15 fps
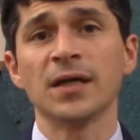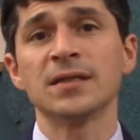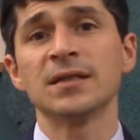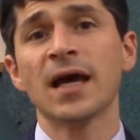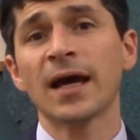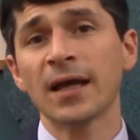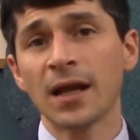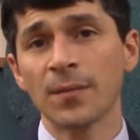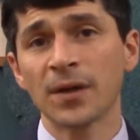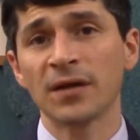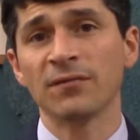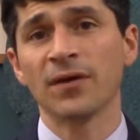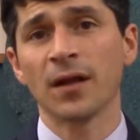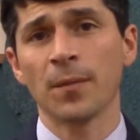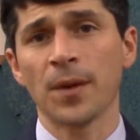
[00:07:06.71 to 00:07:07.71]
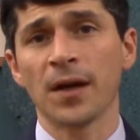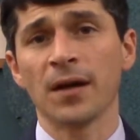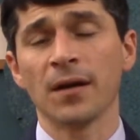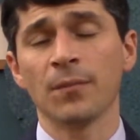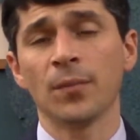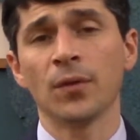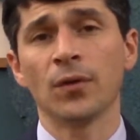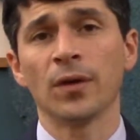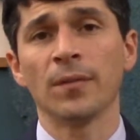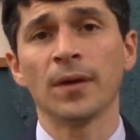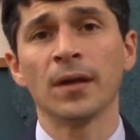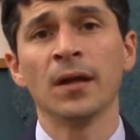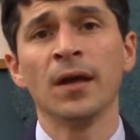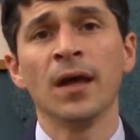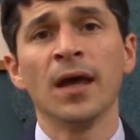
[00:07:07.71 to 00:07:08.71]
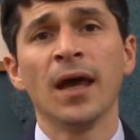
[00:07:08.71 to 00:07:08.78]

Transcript: is economic development and employment.